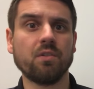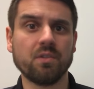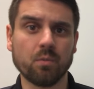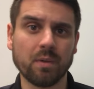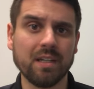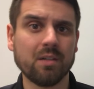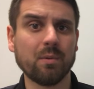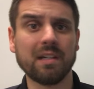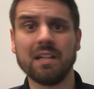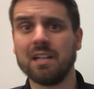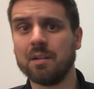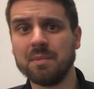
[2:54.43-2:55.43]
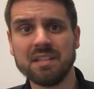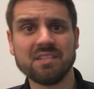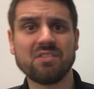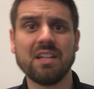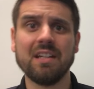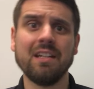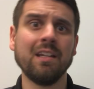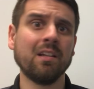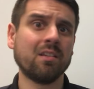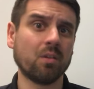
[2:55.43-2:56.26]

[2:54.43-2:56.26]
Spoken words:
They're weak. We're getting them into standing.